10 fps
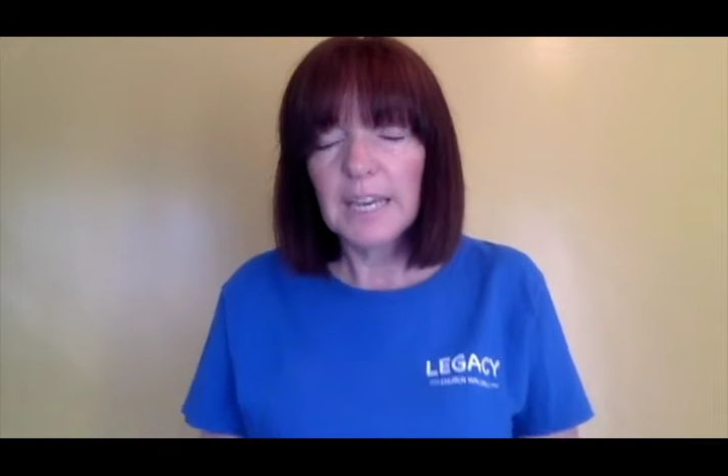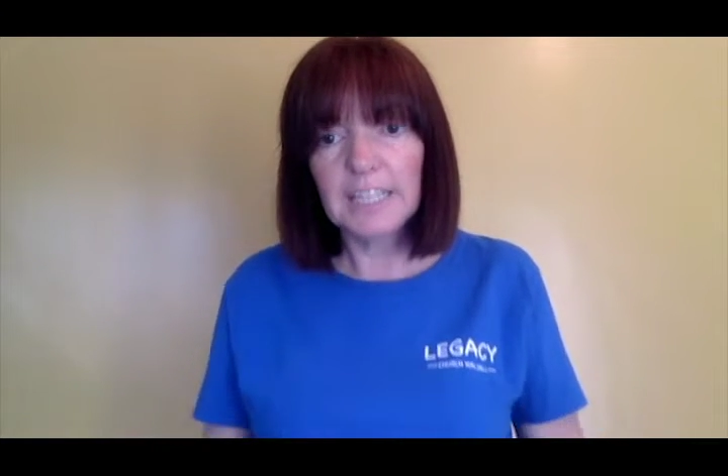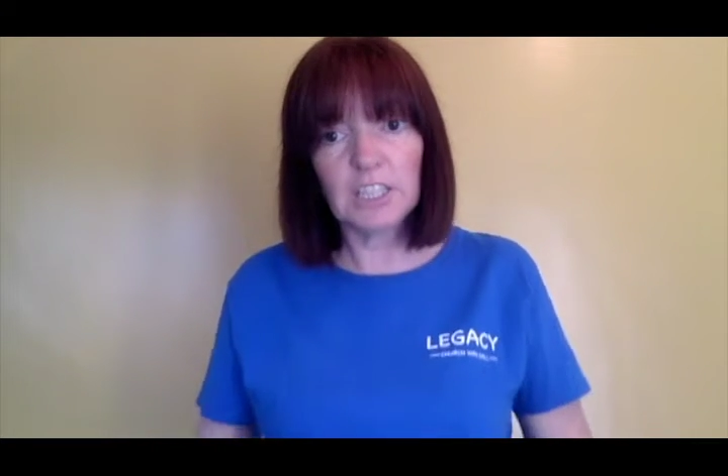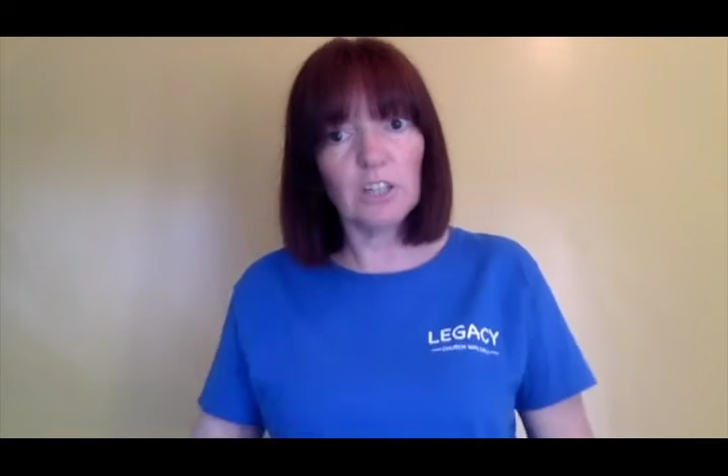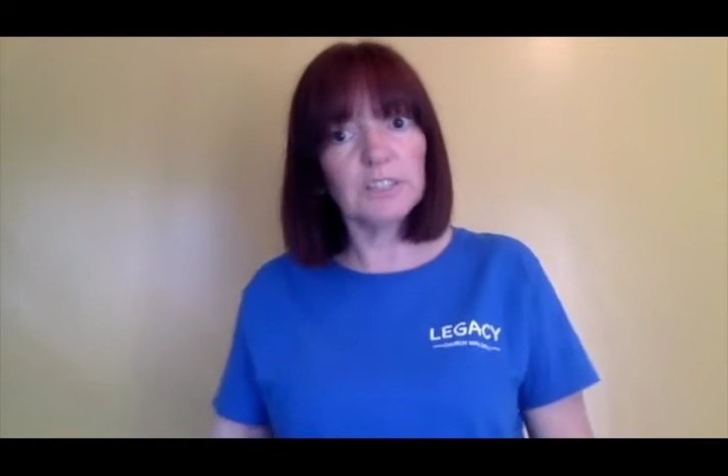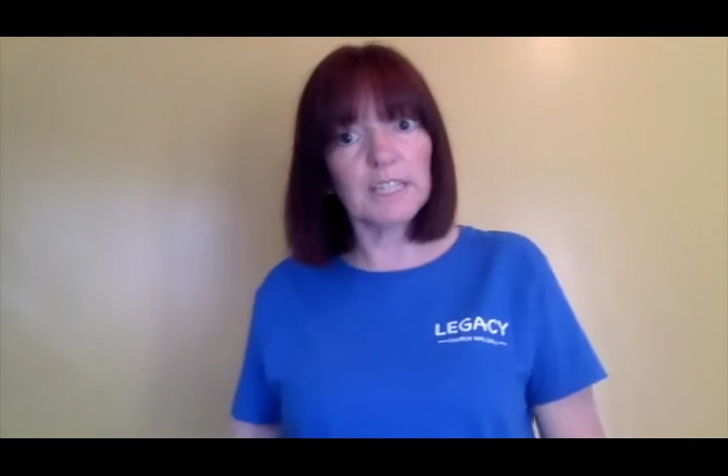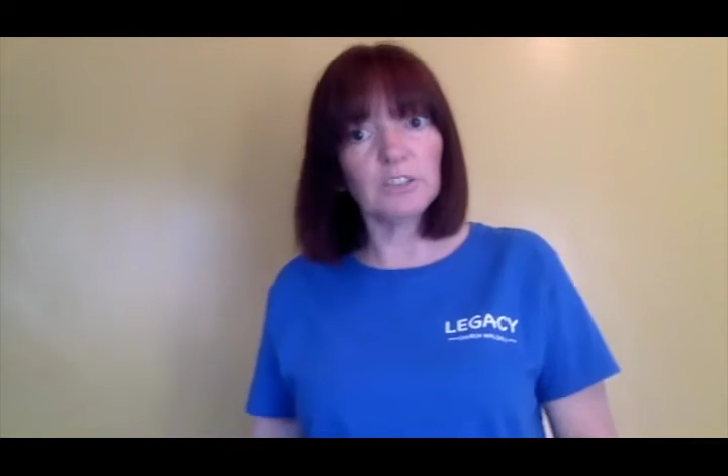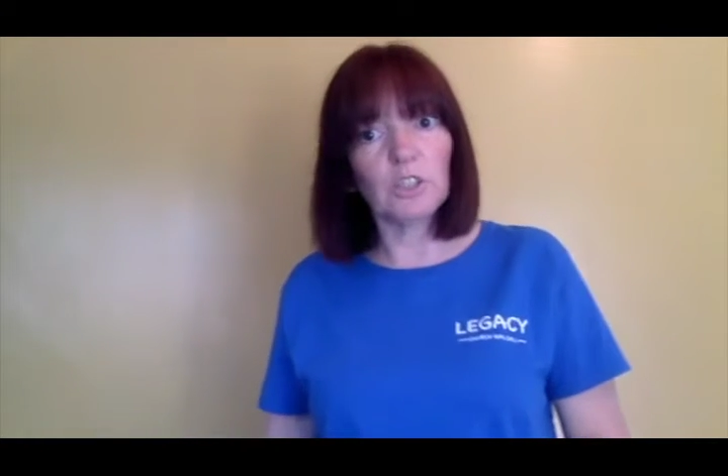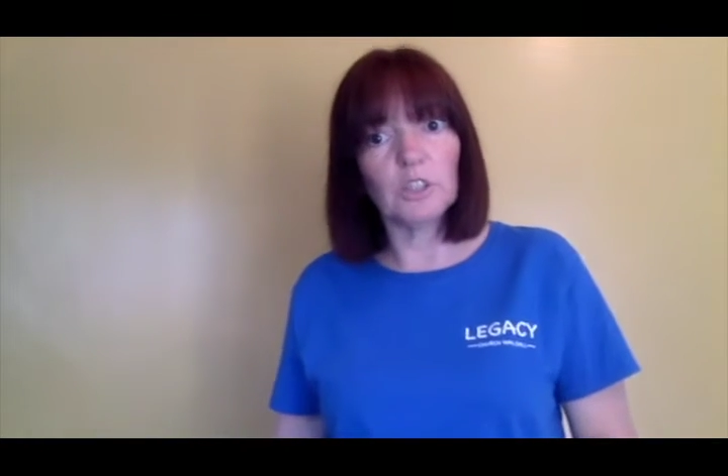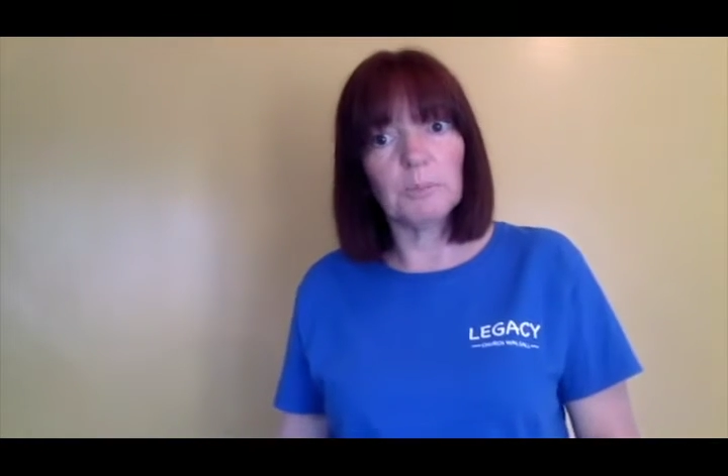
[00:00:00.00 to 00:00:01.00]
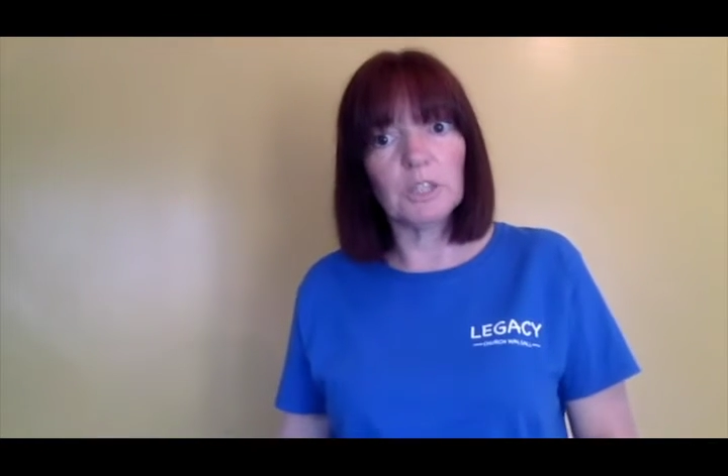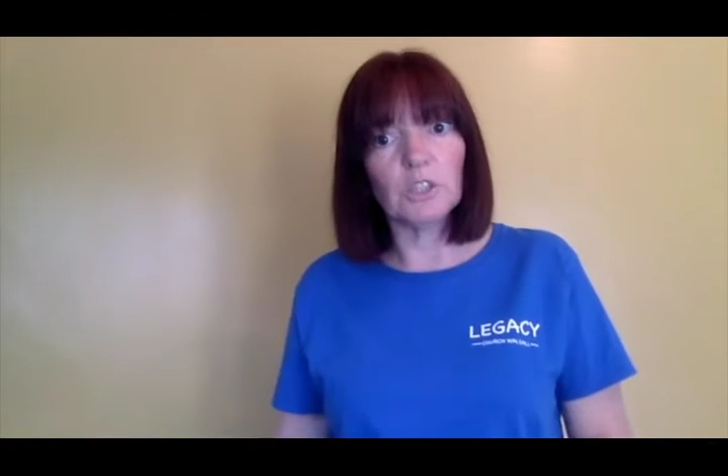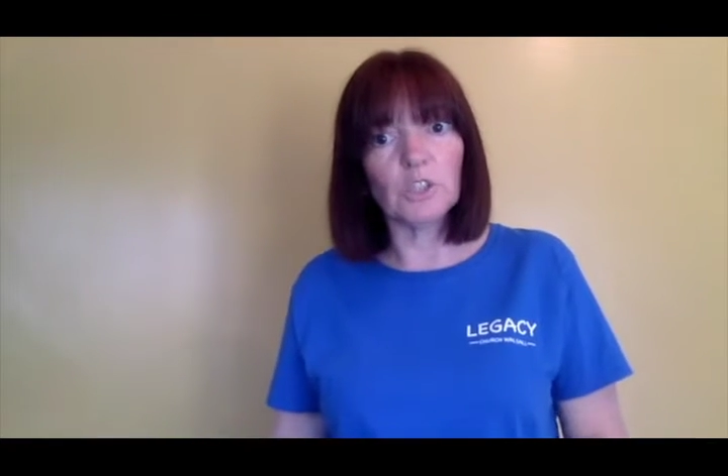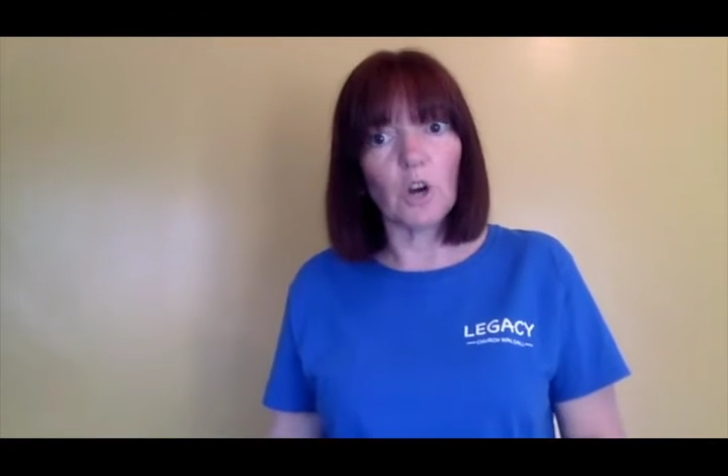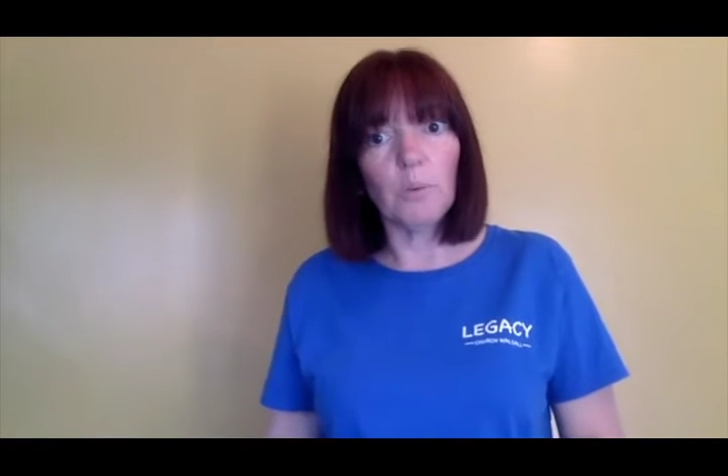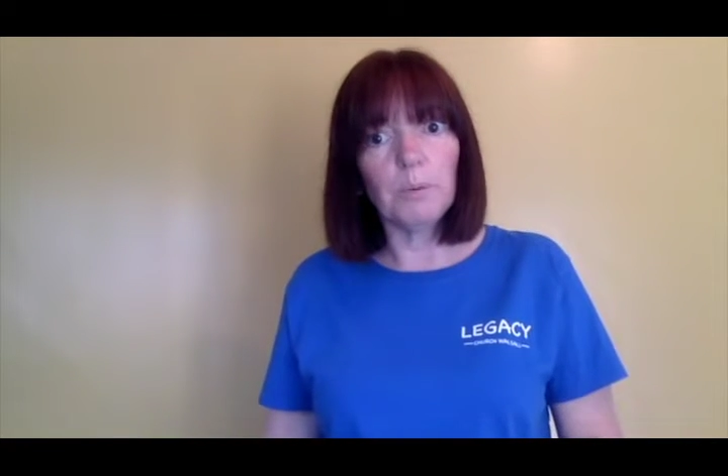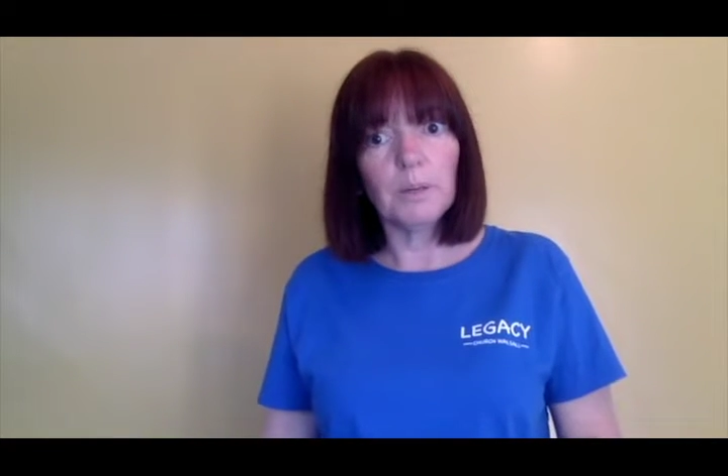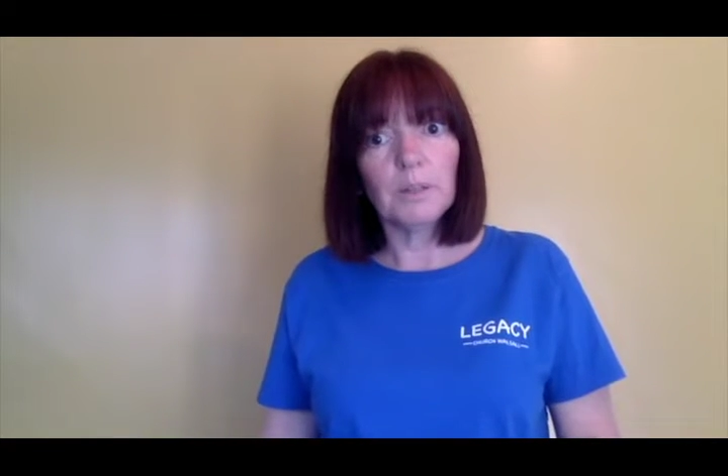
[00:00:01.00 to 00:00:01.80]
It's like that time in the shop.